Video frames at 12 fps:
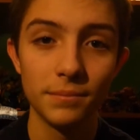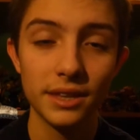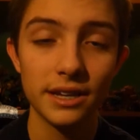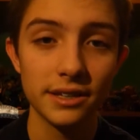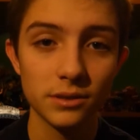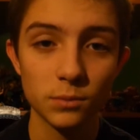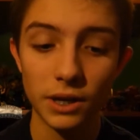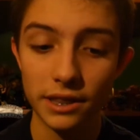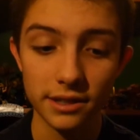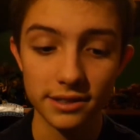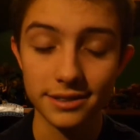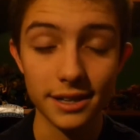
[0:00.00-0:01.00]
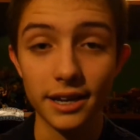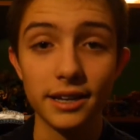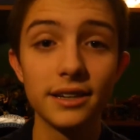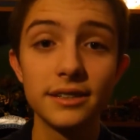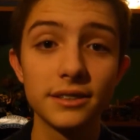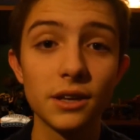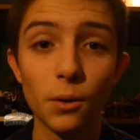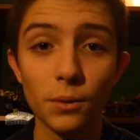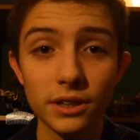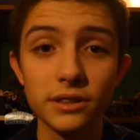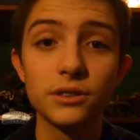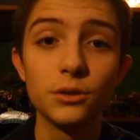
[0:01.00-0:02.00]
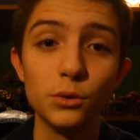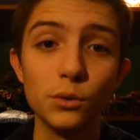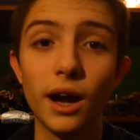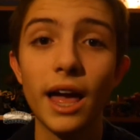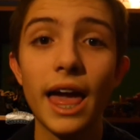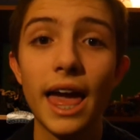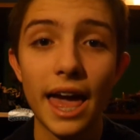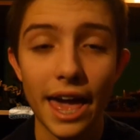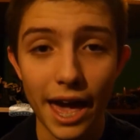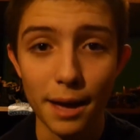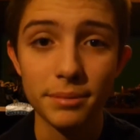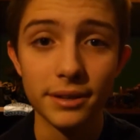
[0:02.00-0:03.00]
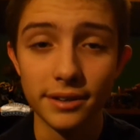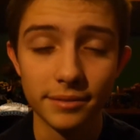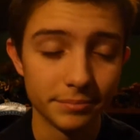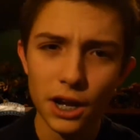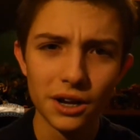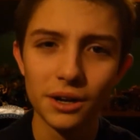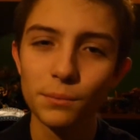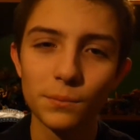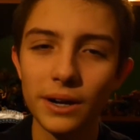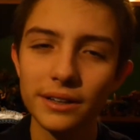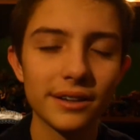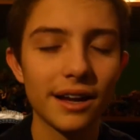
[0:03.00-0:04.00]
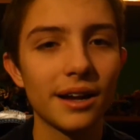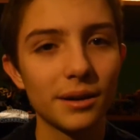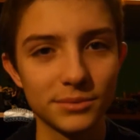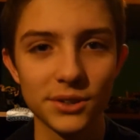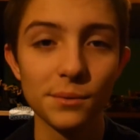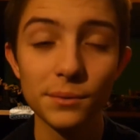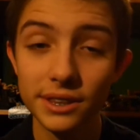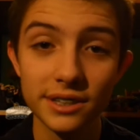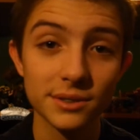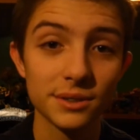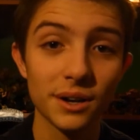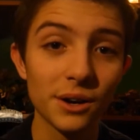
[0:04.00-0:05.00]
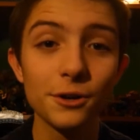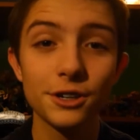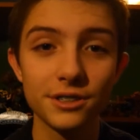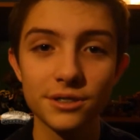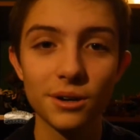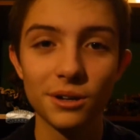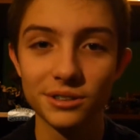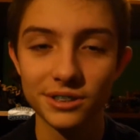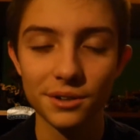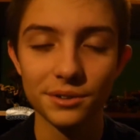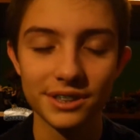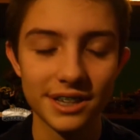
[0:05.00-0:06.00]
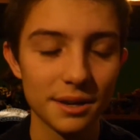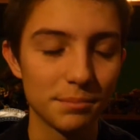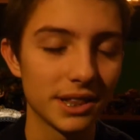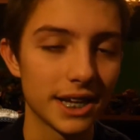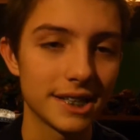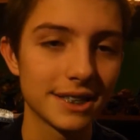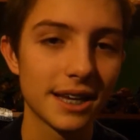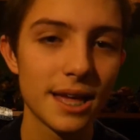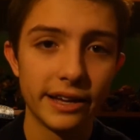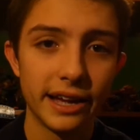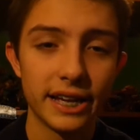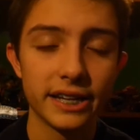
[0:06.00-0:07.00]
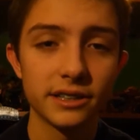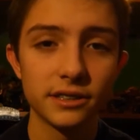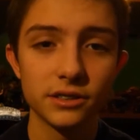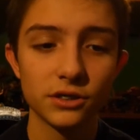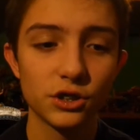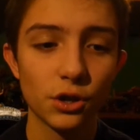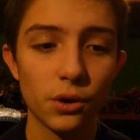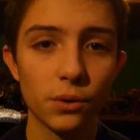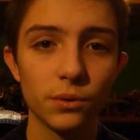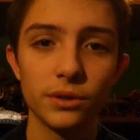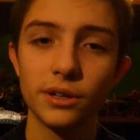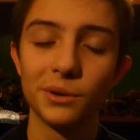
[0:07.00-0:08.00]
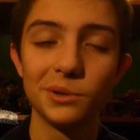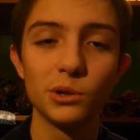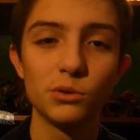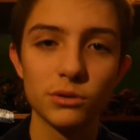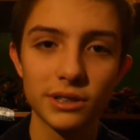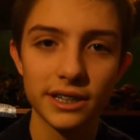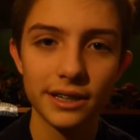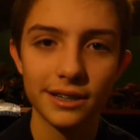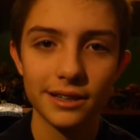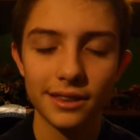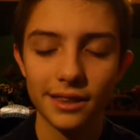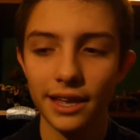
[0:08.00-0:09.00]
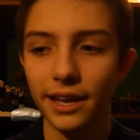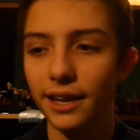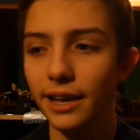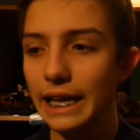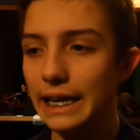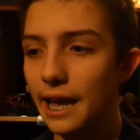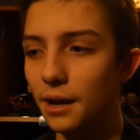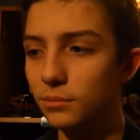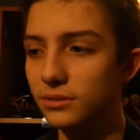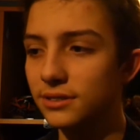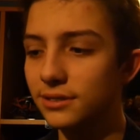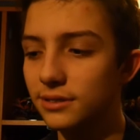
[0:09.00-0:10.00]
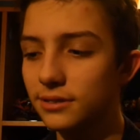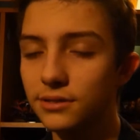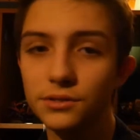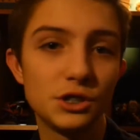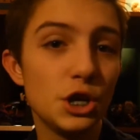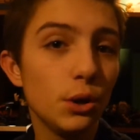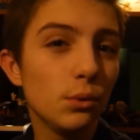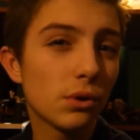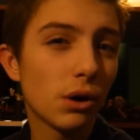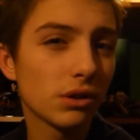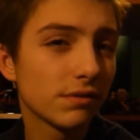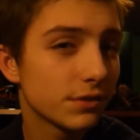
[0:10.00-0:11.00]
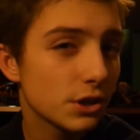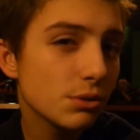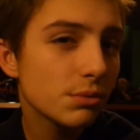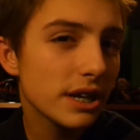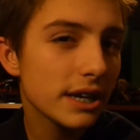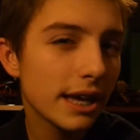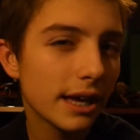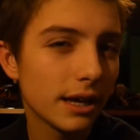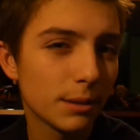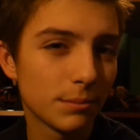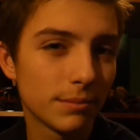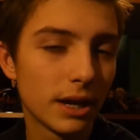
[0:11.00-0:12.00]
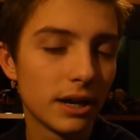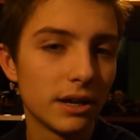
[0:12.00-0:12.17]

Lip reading: is when this day is going to happen. Or when this earnings call is going to take place. And so, usually they announce new Call of Duty game,